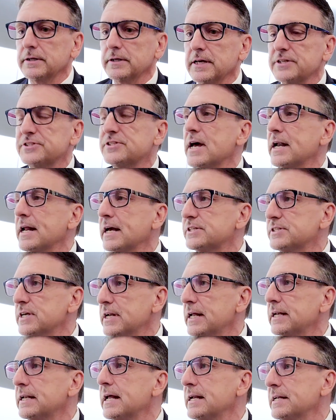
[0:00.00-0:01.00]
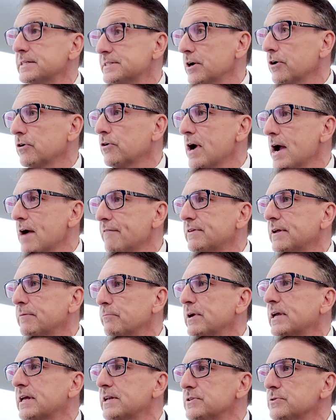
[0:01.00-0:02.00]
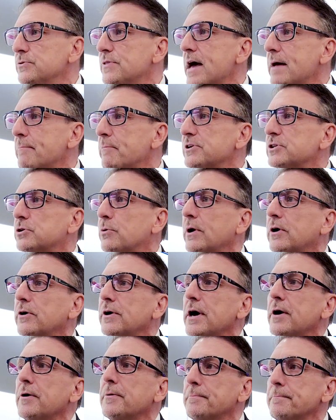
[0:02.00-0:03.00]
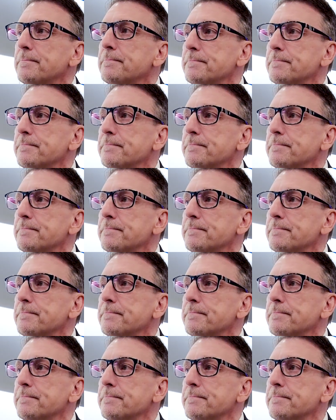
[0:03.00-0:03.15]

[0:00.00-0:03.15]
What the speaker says: aesthetics in it in his aircraft, and we can do that much quicker now.